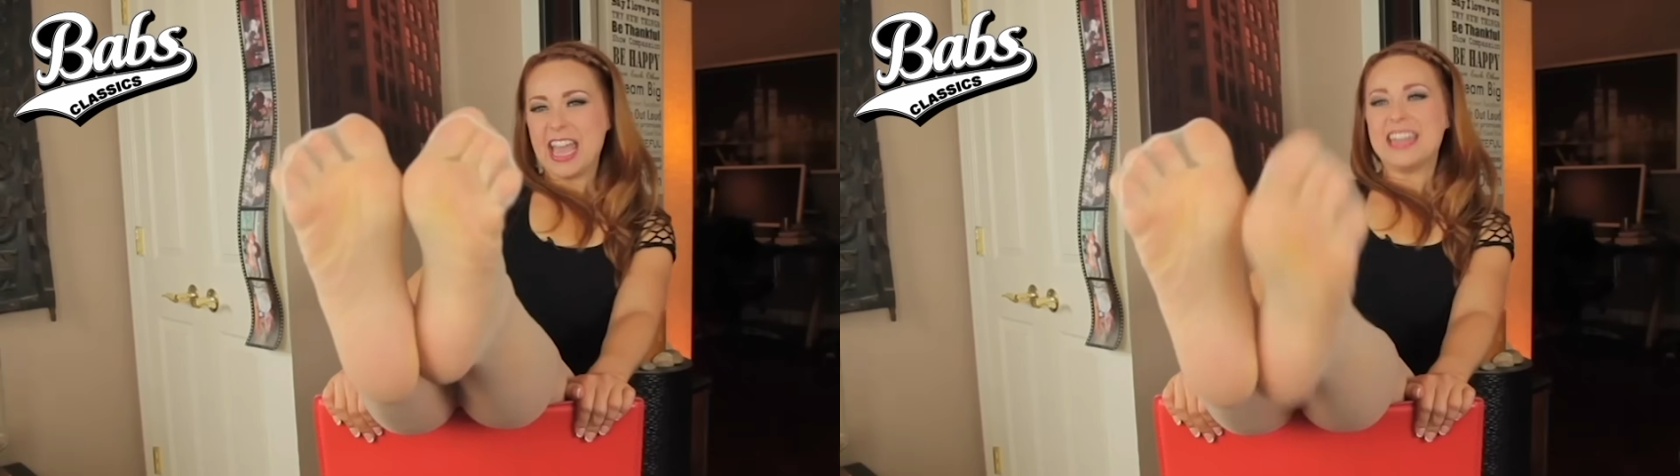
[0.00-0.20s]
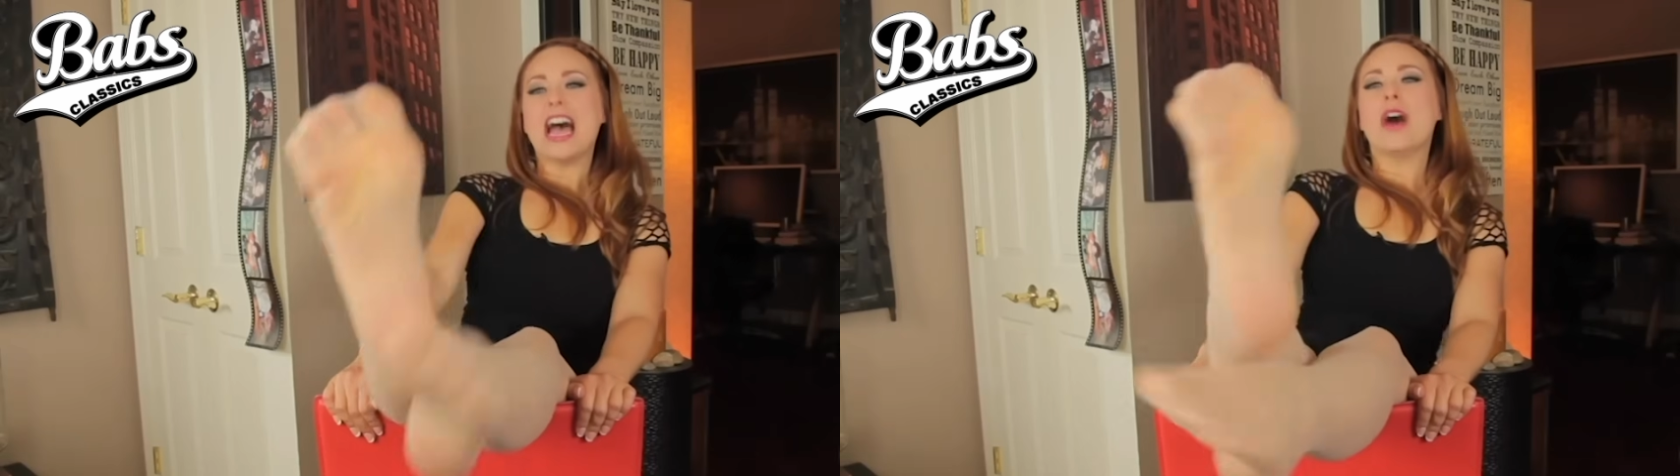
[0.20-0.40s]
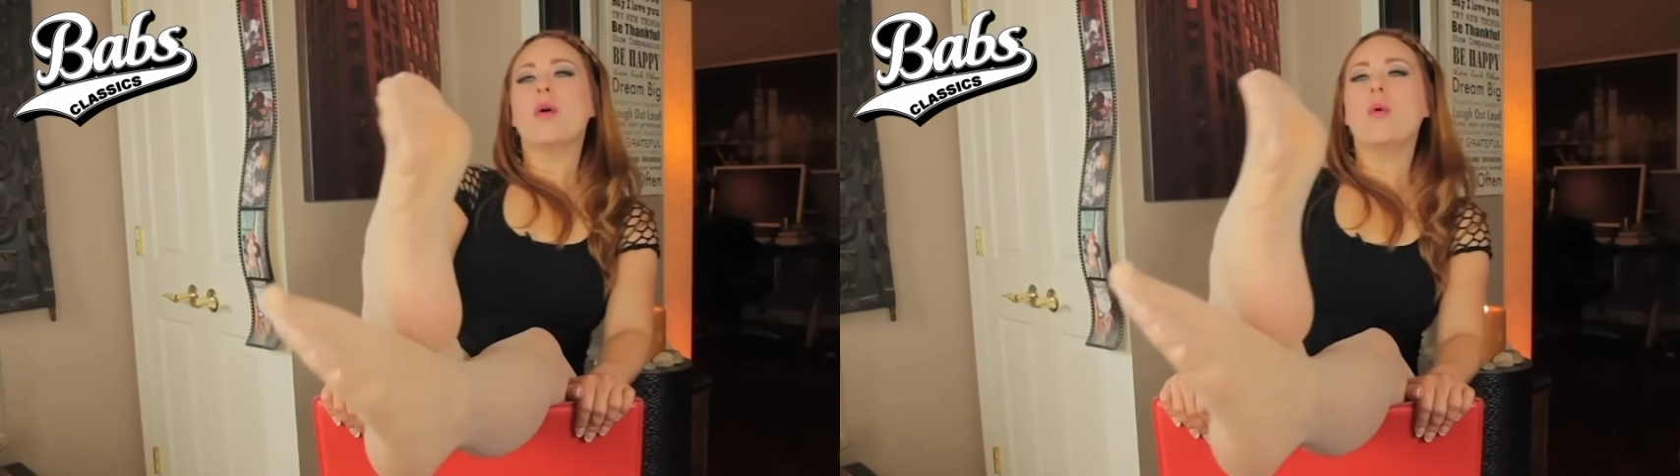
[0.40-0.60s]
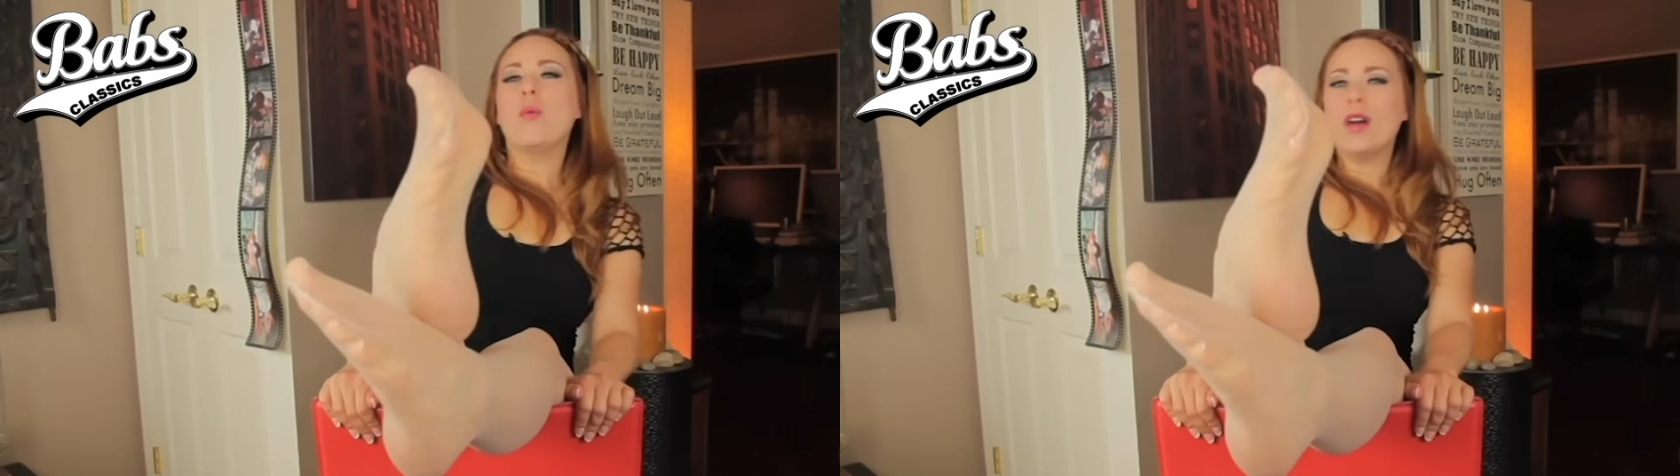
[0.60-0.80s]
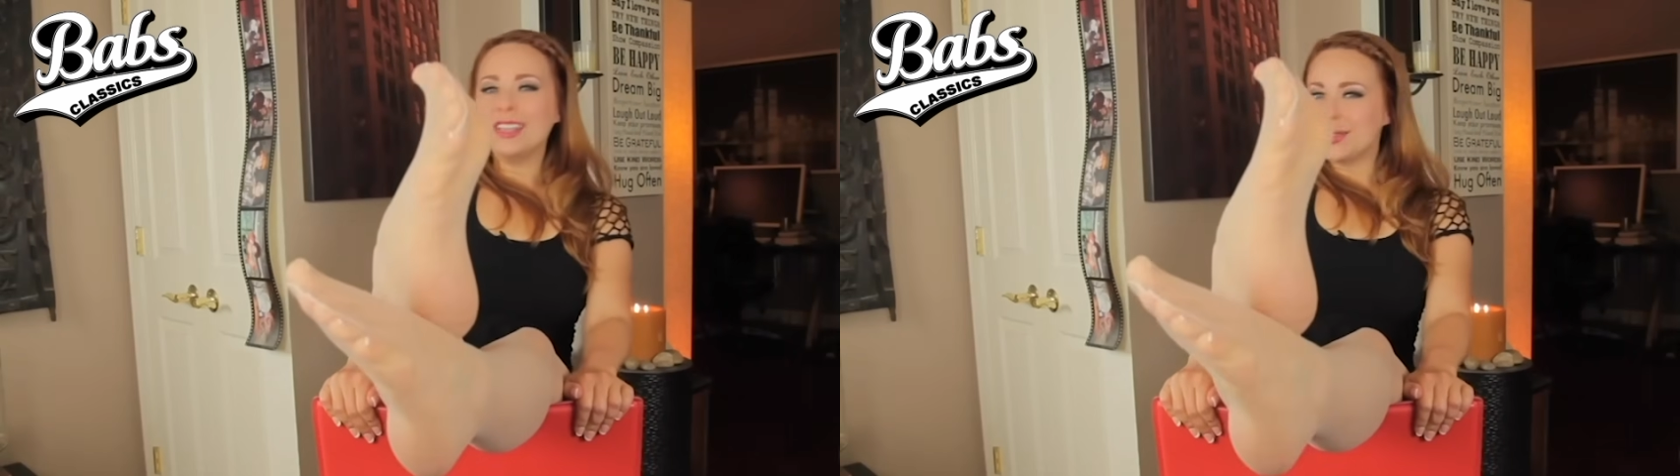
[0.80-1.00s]
Now,
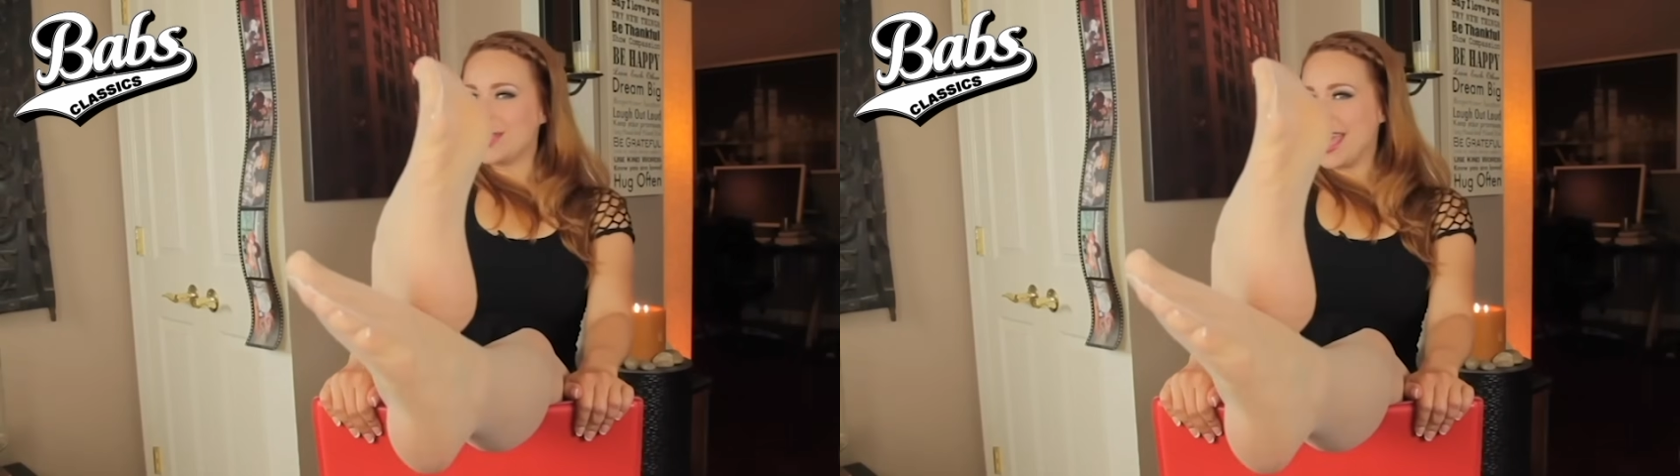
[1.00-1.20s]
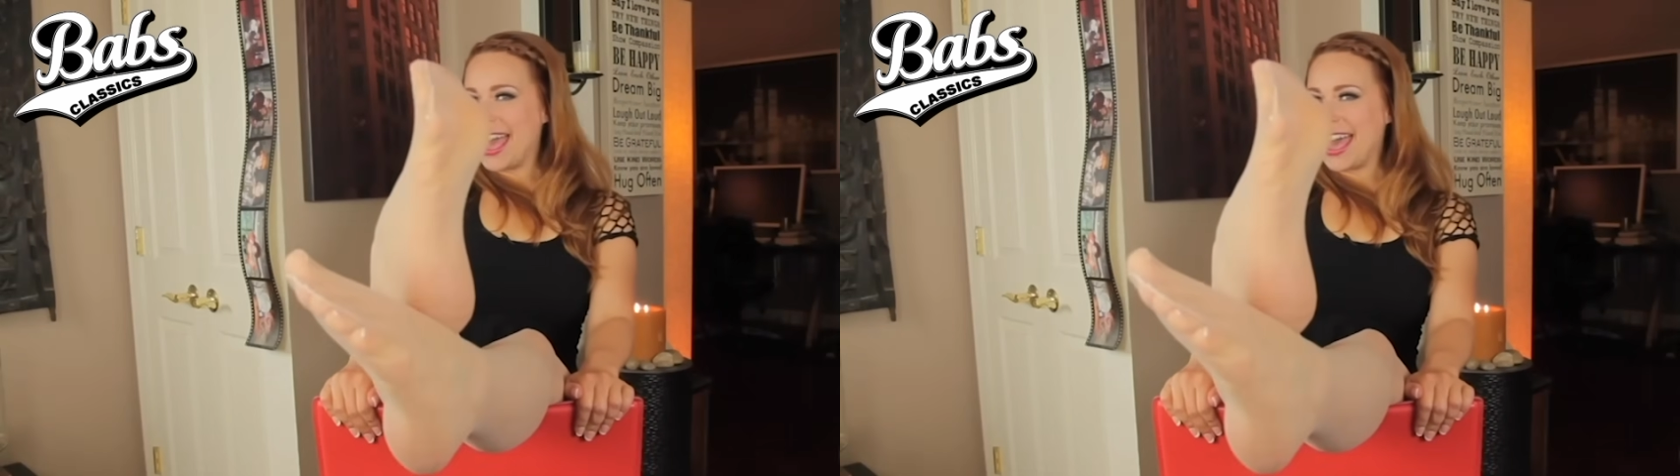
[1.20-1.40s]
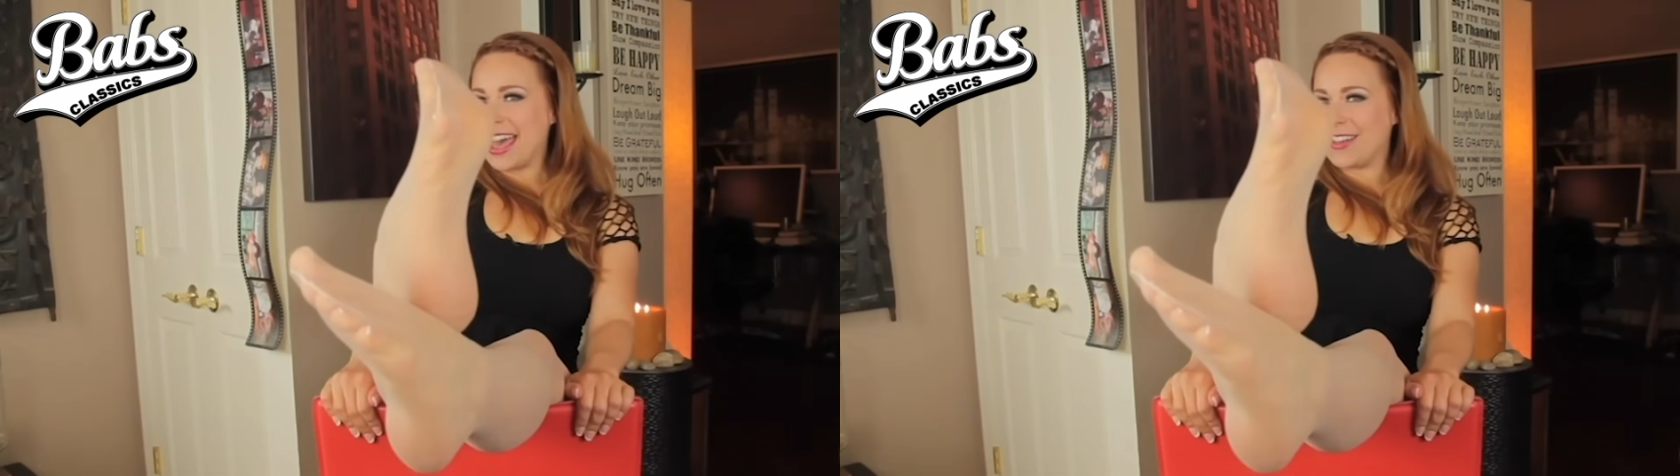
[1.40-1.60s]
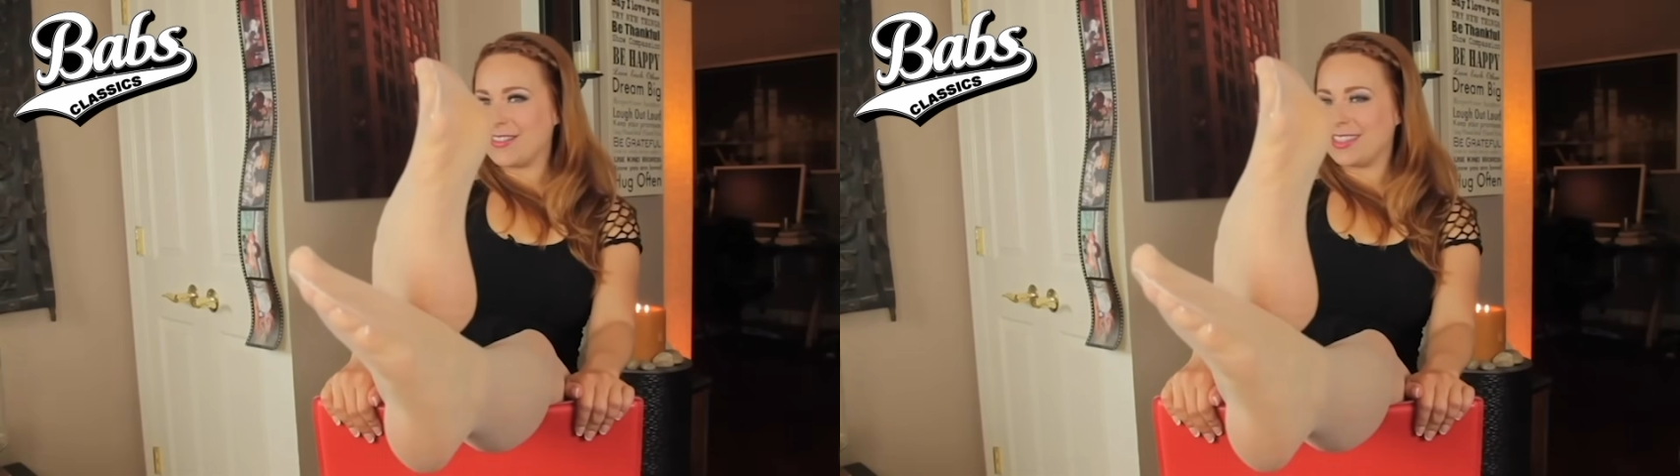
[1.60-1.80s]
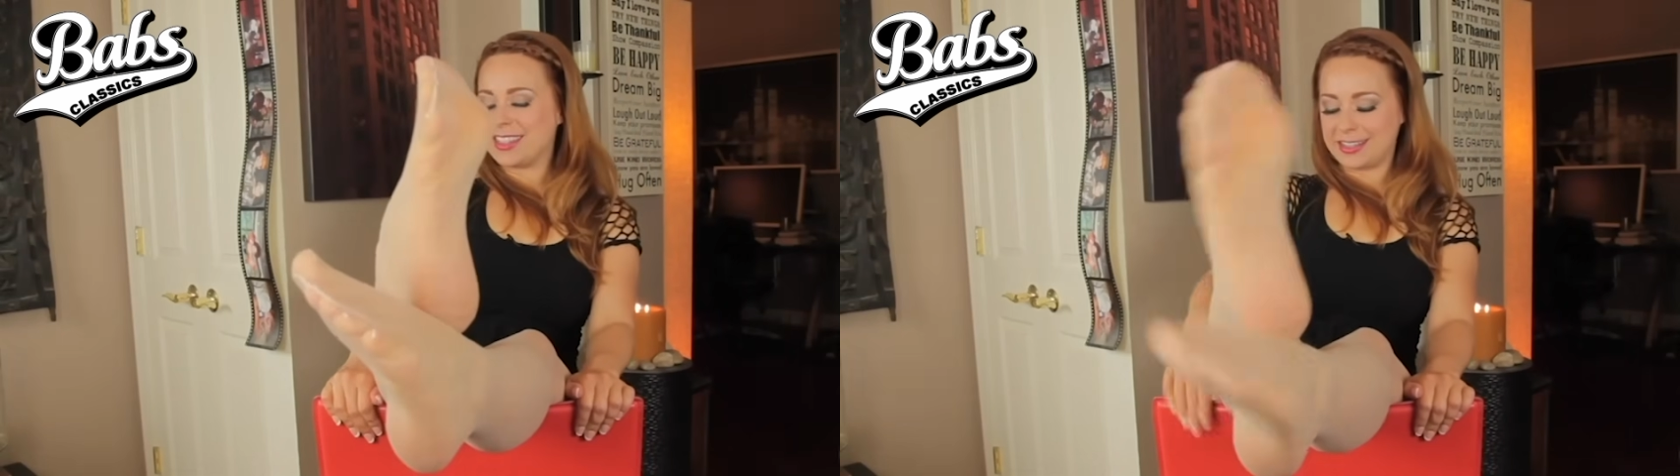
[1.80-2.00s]
once we
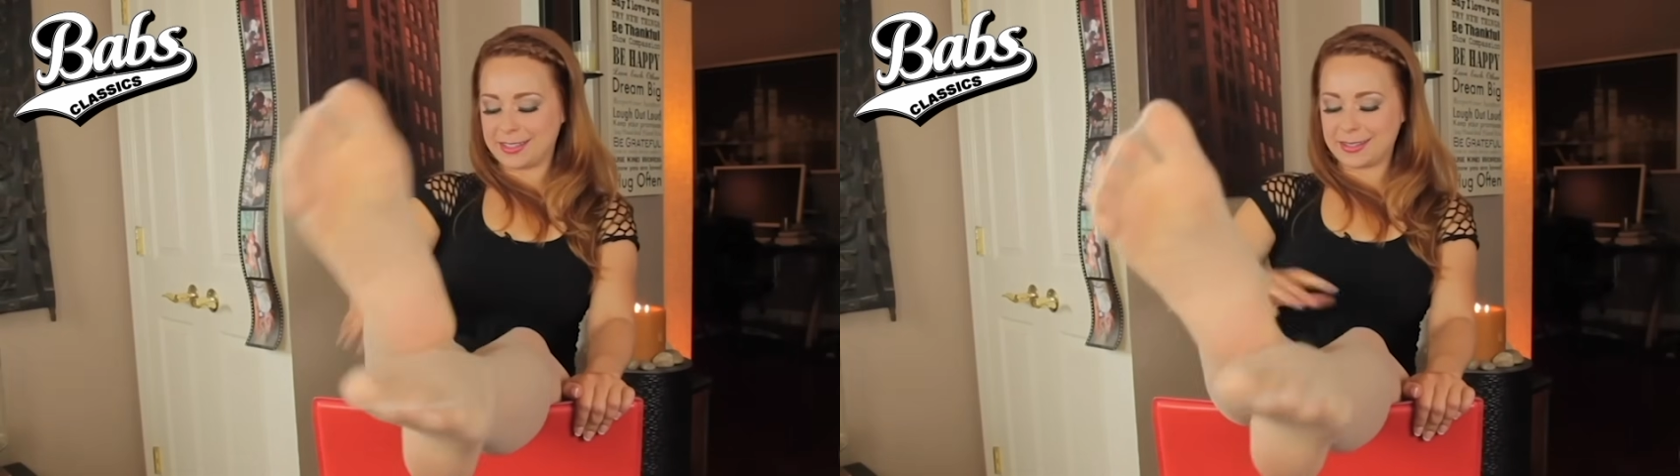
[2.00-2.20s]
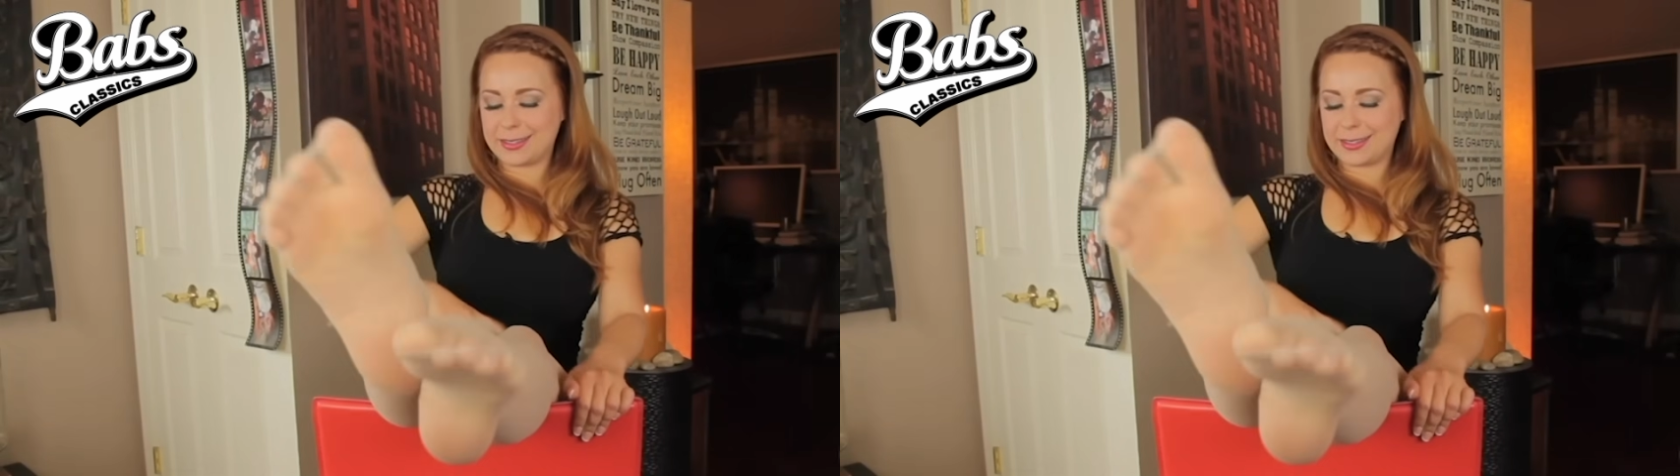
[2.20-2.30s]
have these